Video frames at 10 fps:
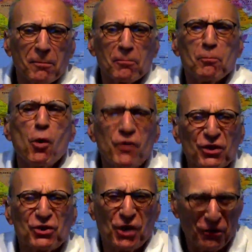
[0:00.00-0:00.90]
moving
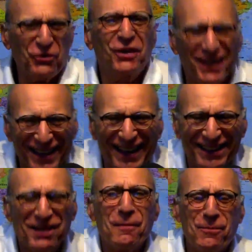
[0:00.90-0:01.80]
stuff.
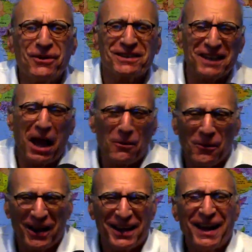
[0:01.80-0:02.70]
Let me put it that
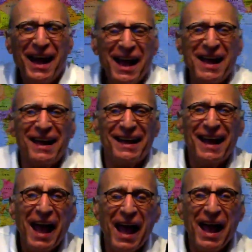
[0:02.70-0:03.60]
way.
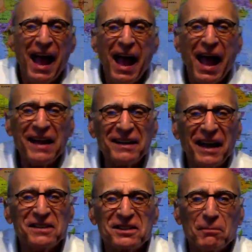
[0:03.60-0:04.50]

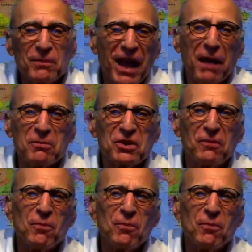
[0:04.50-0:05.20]
and sometimes a